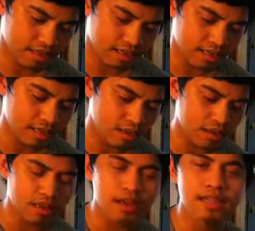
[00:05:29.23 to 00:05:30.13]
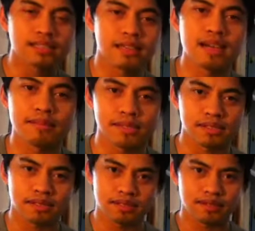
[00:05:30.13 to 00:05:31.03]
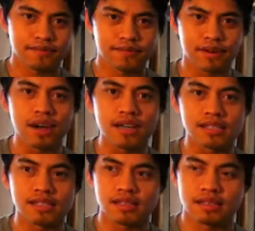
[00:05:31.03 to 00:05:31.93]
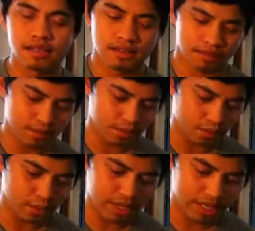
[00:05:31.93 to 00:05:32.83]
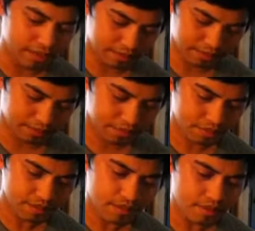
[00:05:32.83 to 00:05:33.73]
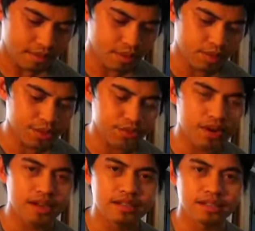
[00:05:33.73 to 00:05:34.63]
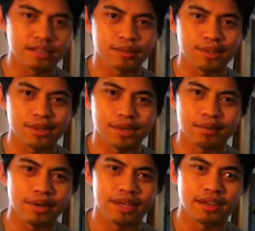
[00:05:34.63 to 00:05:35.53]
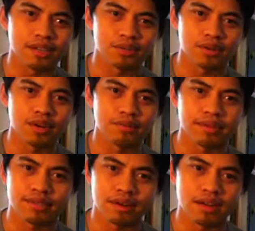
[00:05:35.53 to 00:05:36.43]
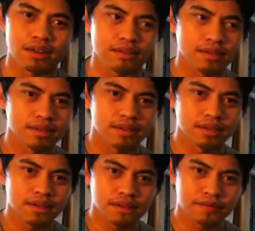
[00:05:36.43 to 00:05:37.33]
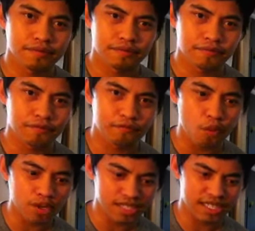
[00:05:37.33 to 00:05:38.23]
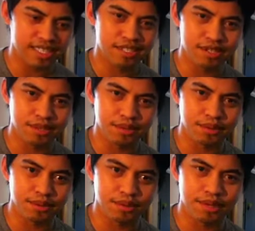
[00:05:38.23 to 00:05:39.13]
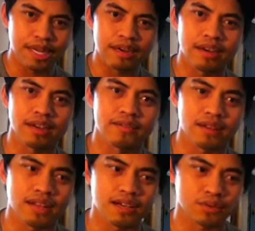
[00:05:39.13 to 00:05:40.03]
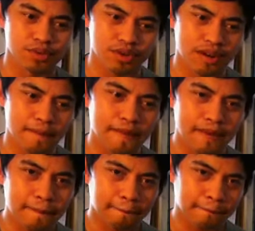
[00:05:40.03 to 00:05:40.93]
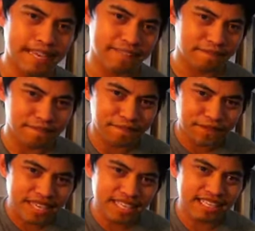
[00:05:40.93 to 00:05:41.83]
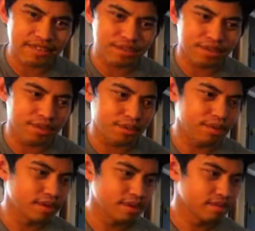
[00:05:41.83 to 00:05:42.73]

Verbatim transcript: And I know a lot of times for us, we we try to we try to read God's word and we try to force it into an area of our lives. We try to make it fit into